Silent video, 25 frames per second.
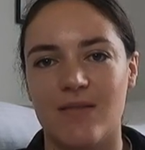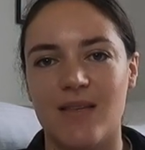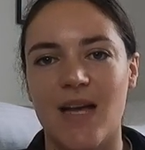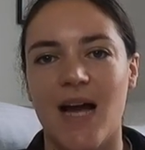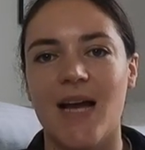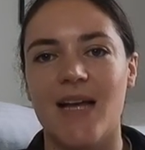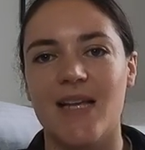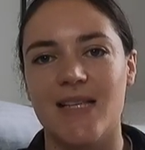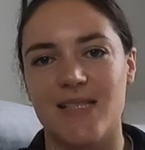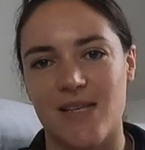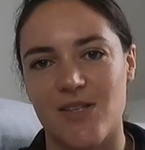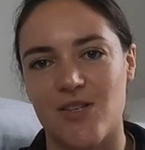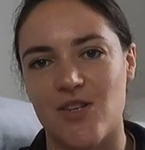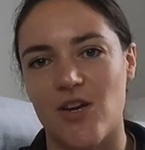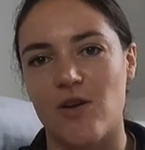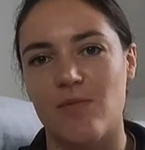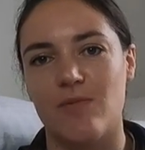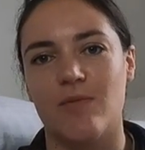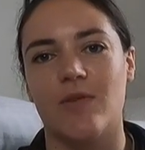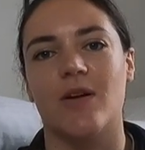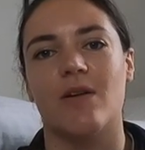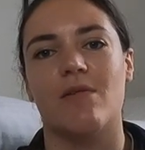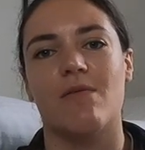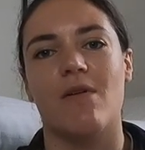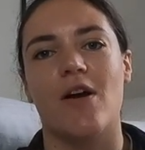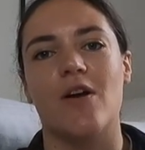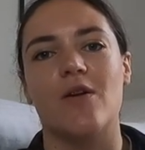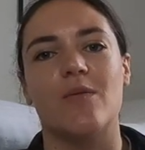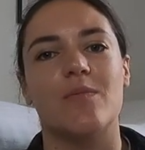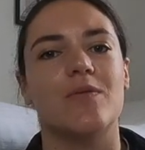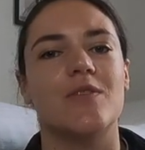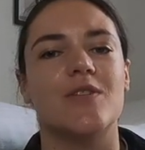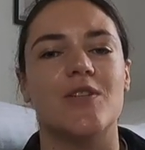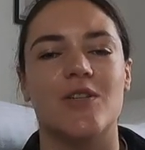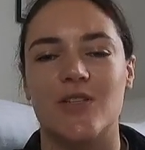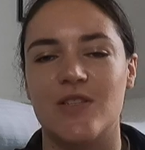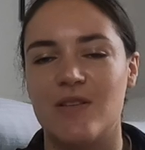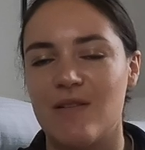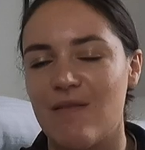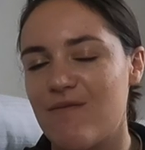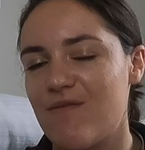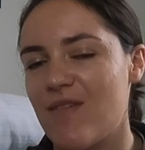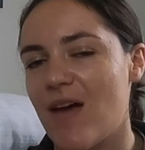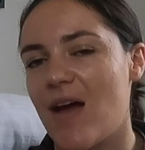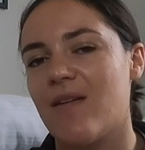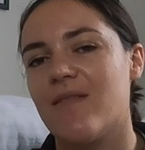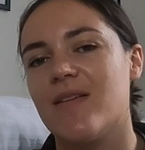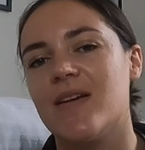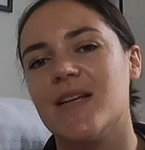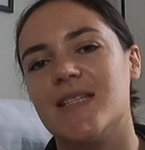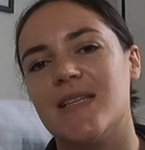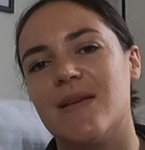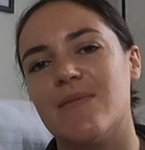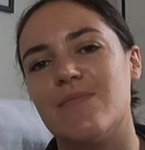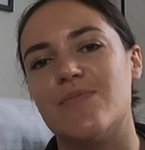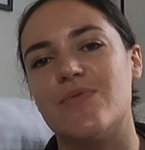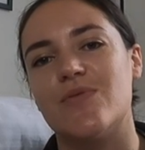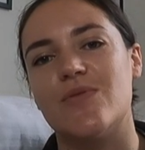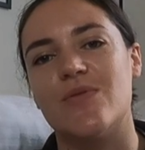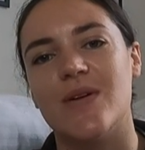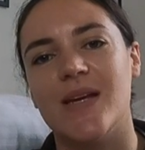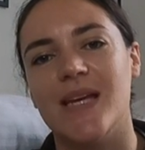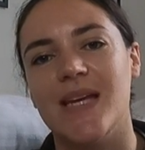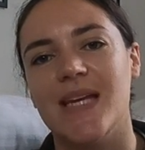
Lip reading: That is a dope on a rope. Just very simple,